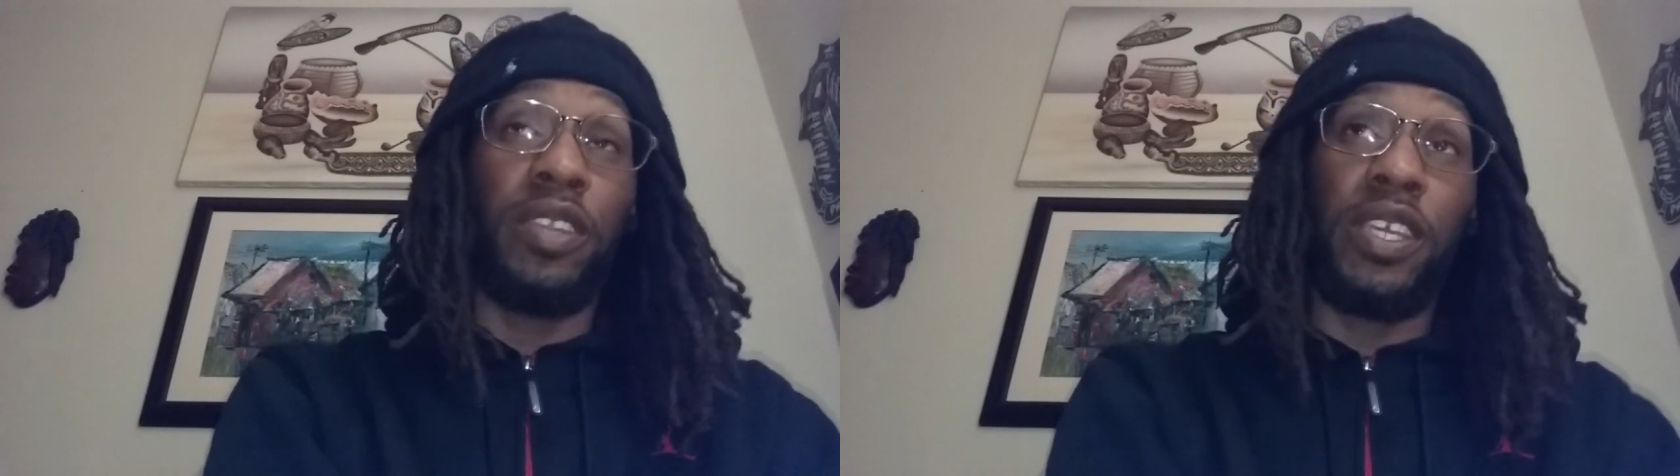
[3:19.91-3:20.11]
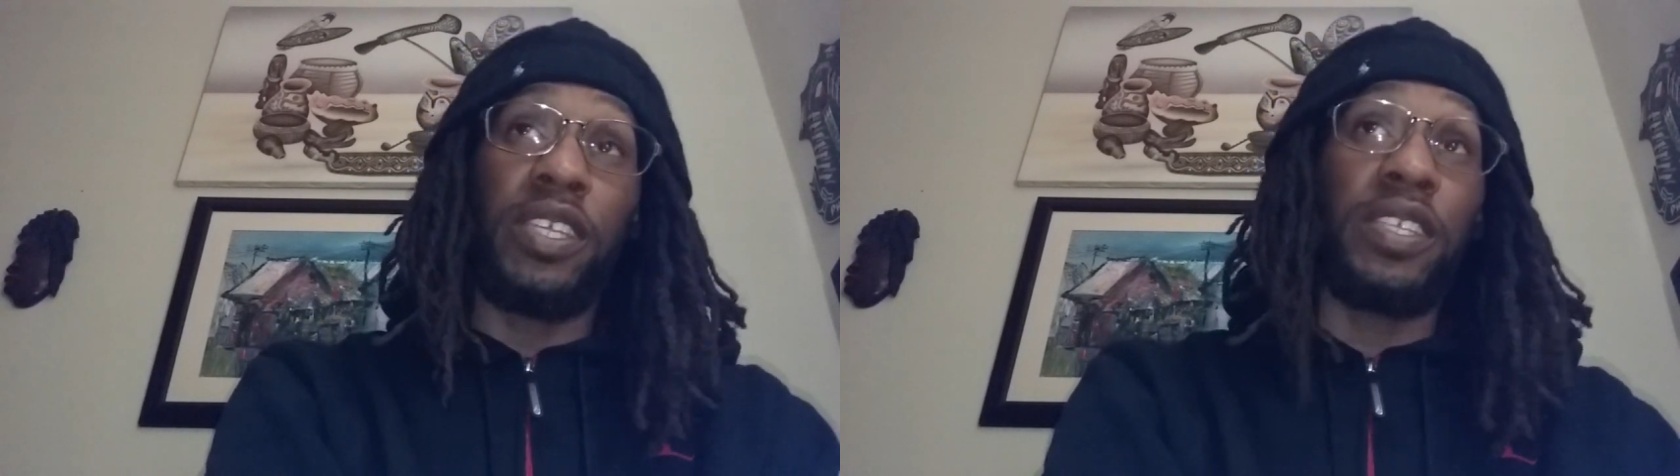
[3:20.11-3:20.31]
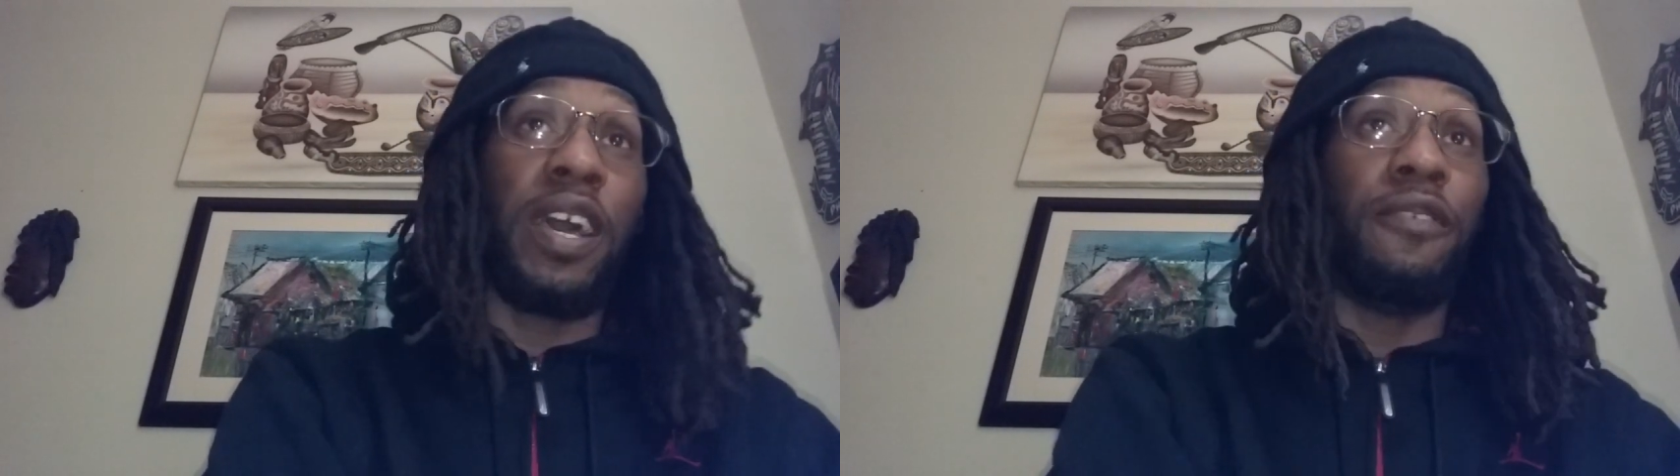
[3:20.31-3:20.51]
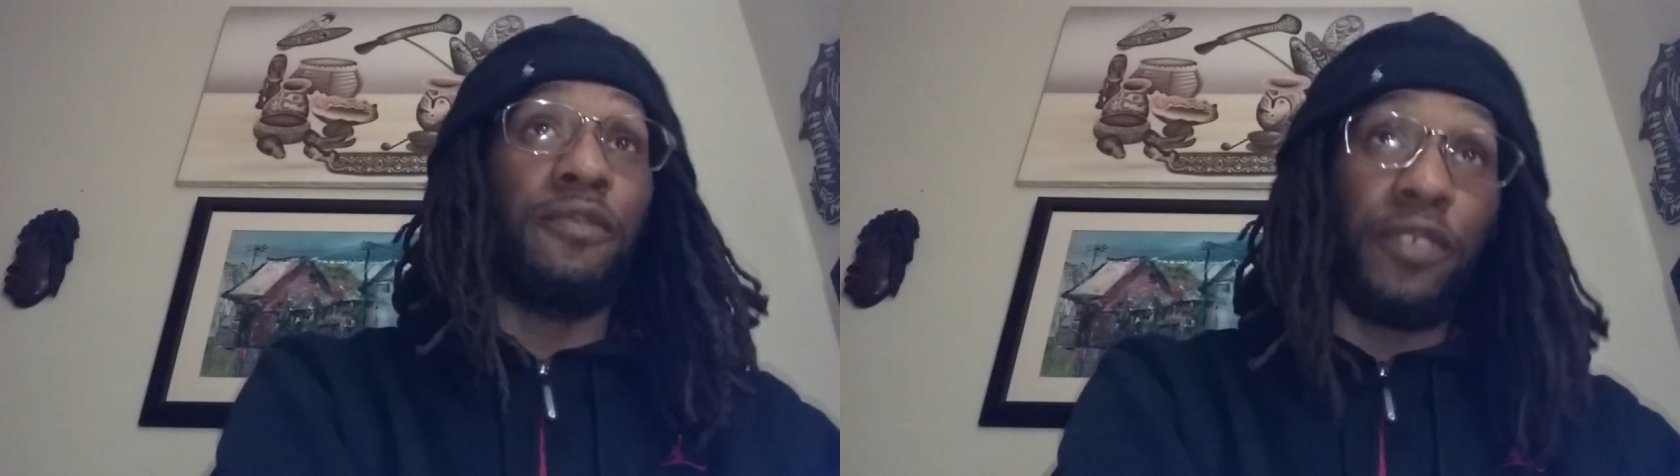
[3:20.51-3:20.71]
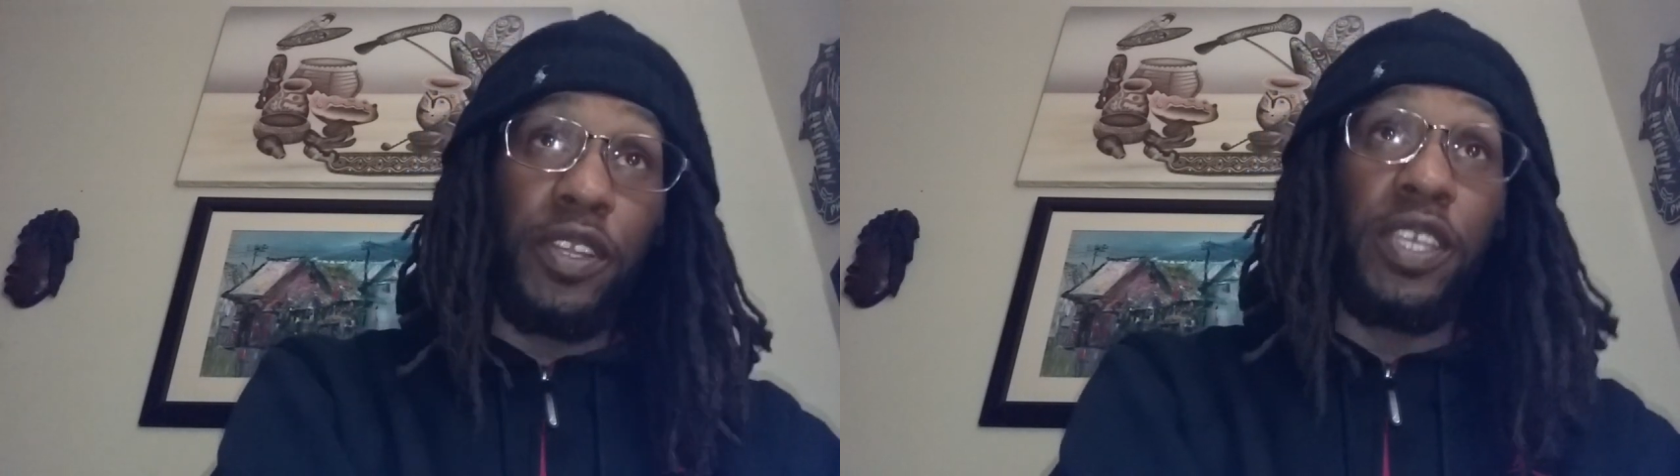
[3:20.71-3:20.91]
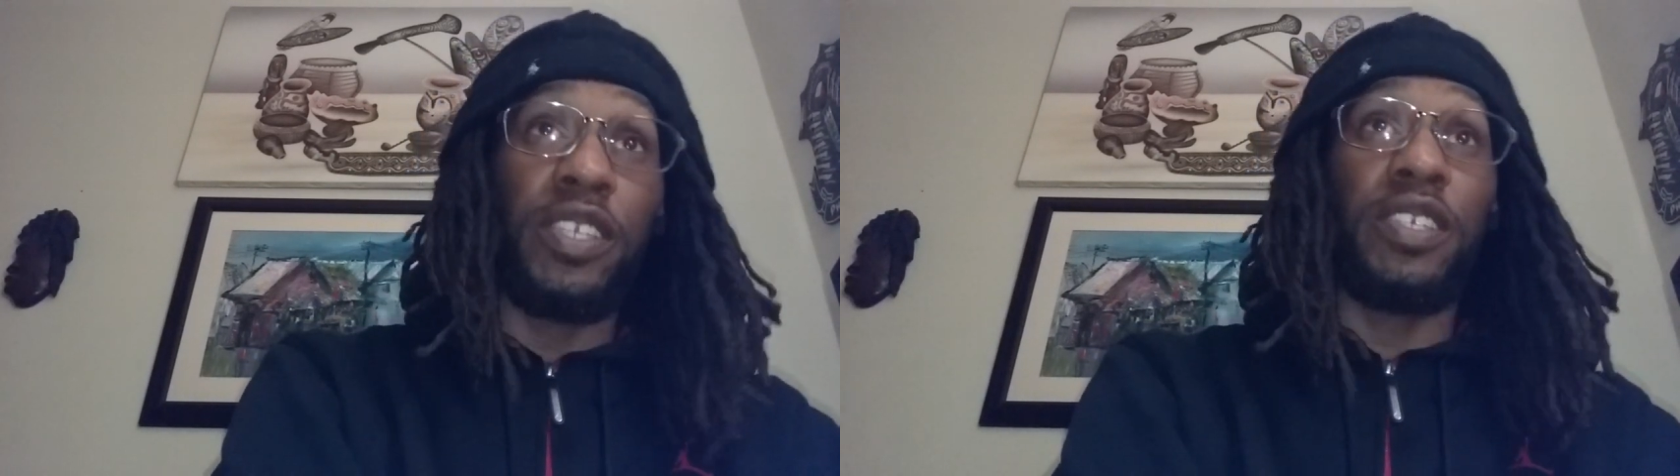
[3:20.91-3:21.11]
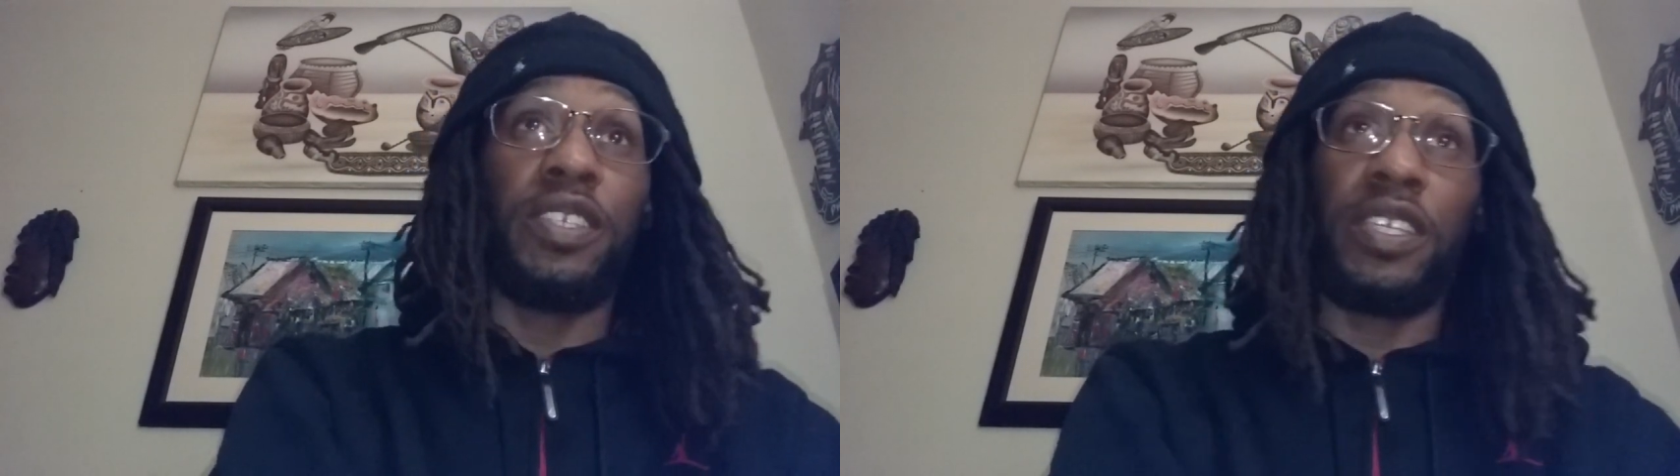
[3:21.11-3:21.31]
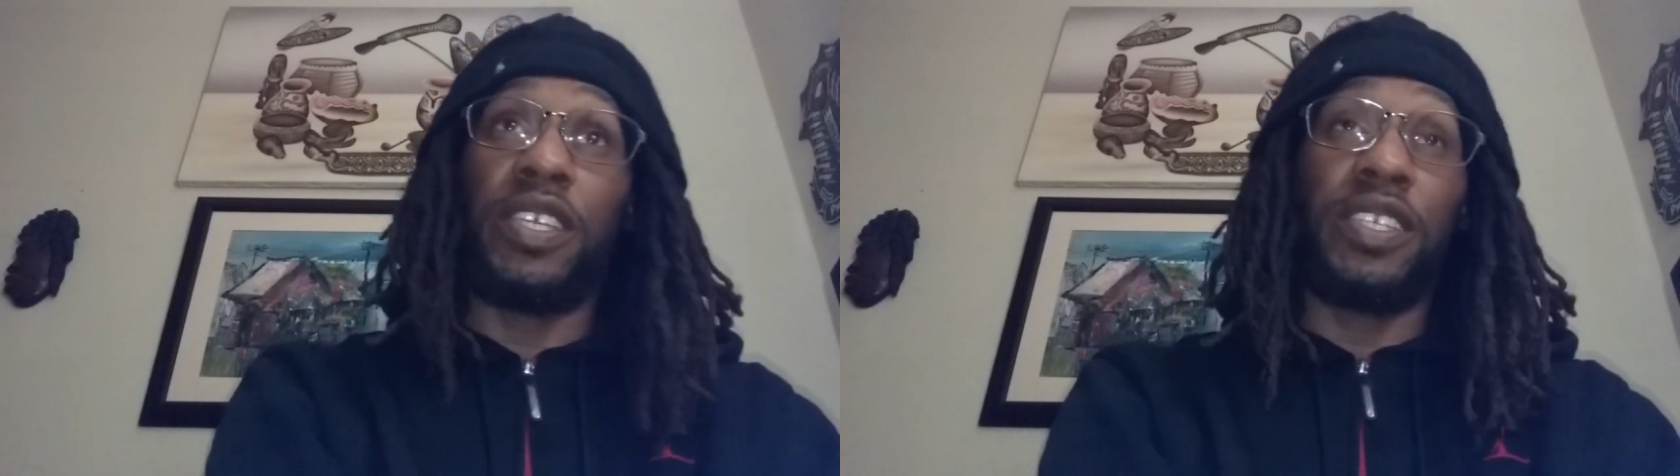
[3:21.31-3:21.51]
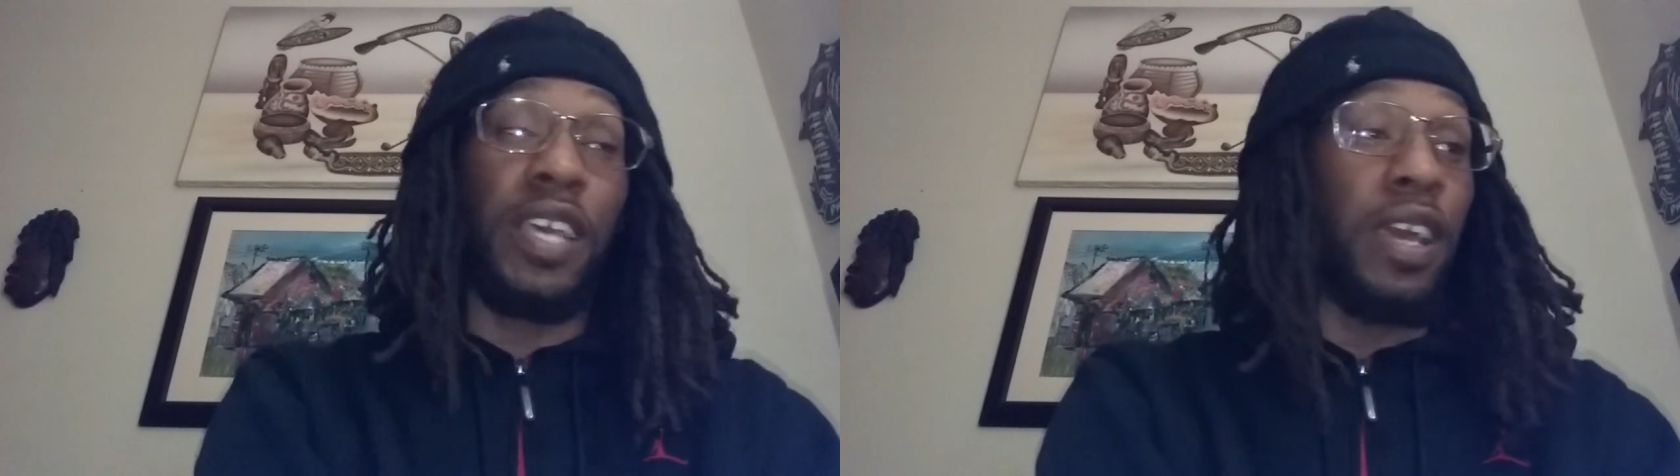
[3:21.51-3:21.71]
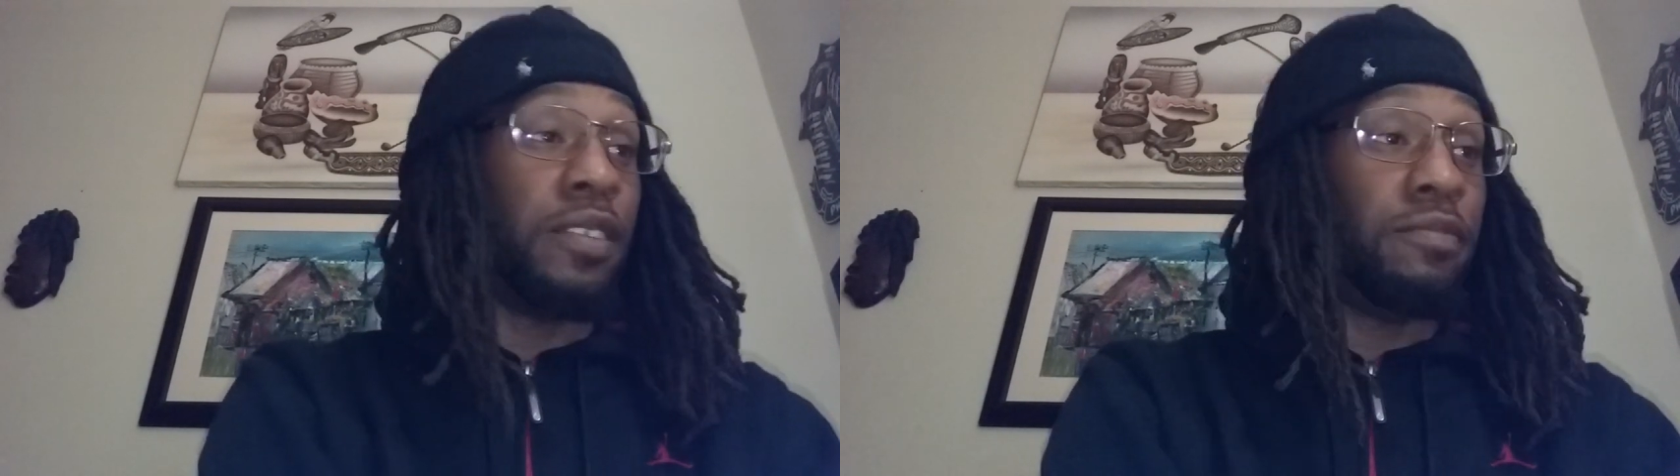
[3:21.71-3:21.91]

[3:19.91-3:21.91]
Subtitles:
niggas got footage, niggas got